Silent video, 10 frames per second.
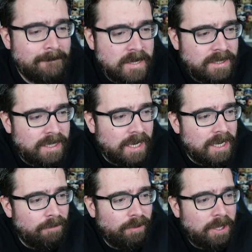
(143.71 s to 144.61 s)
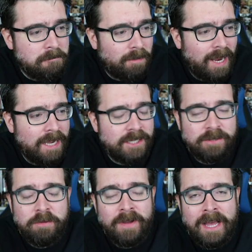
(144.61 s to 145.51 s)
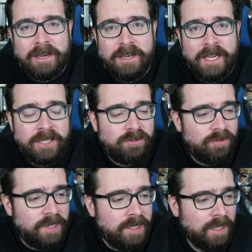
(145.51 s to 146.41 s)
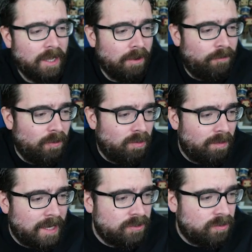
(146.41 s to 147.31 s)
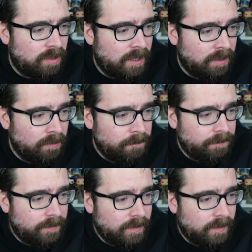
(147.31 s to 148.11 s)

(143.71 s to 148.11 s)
significant players that we've had in the history of Football Manager, although